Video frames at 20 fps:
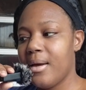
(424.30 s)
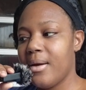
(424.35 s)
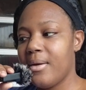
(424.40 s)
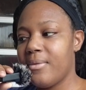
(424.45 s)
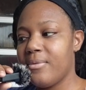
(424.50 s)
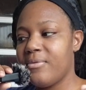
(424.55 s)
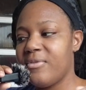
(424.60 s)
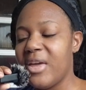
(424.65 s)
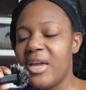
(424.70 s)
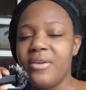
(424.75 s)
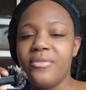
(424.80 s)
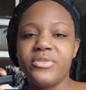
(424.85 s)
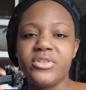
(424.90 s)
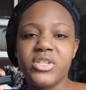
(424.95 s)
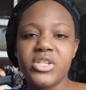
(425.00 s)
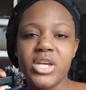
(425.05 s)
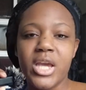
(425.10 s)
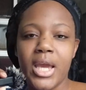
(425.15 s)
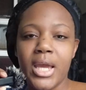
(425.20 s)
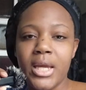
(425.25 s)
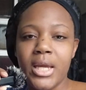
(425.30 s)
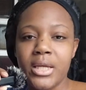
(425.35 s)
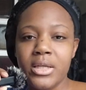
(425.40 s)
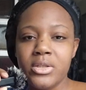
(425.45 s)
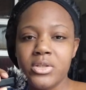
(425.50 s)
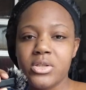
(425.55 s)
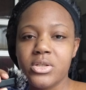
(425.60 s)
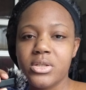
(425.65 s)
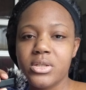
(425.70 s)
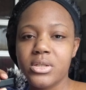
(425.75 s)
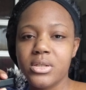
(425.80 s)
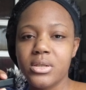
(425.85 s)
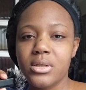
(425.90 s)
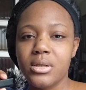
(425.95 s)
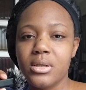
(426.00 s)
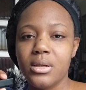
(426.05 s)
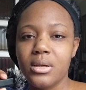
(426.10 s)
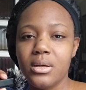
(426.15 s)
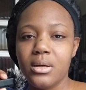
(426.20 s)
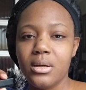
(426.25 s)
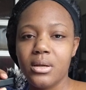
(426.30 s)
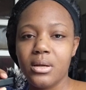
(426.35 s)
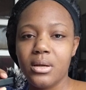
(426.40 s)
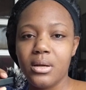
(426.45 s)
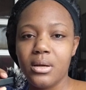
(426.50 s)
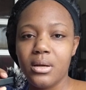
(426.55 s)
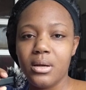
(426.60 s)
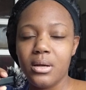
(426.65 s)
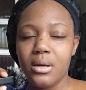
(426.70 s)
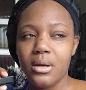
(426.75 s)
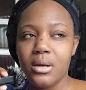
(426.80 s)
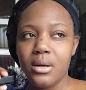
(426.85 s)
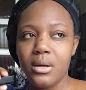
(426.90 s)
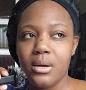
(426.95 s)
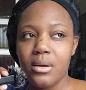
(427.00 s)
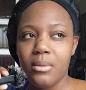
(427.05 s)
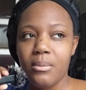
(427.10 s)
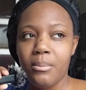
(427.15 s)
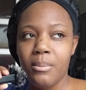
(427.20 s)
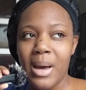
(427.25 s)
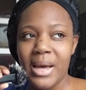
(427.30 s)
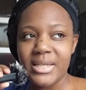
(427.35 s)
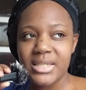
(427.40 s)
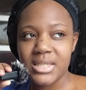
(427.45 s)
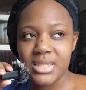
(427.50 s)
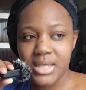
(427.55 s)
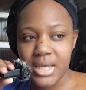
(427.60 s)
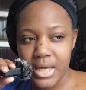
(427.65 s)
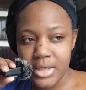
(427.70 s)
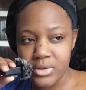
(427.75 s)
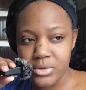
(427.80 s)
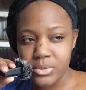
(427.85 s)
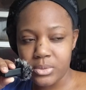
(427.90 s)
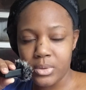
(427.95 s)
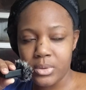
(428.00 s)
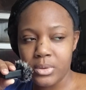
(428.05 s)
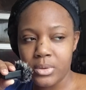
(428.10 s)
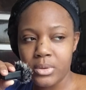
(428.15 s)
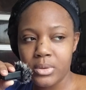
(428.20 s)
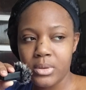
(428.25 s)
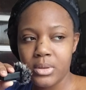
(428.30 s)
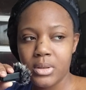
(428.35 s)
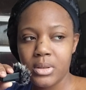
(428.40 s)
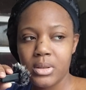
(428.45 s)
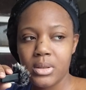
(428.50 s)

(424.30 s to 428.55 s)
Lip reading: They've changed my schedule